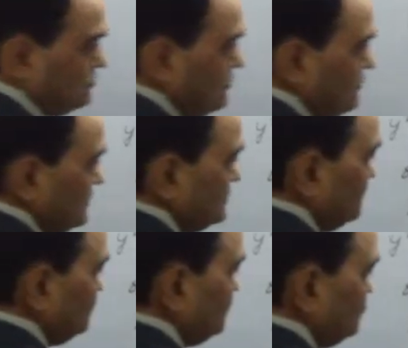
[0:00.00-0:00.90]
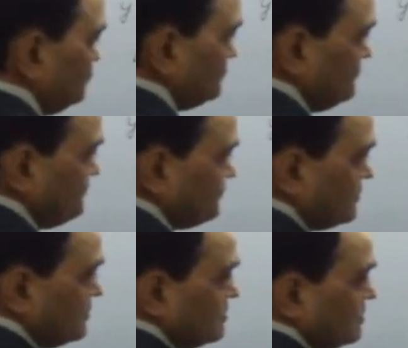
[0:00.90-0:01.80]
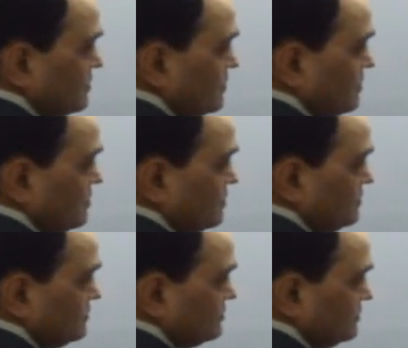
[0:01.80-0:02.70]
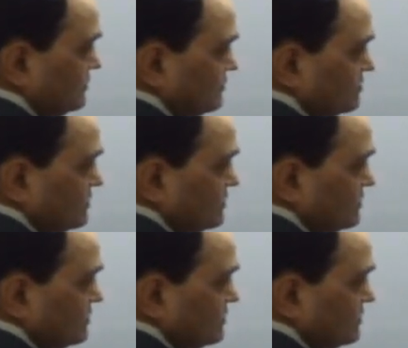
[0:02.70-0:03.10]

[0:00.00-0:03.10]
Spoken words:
If I substitute, in this case,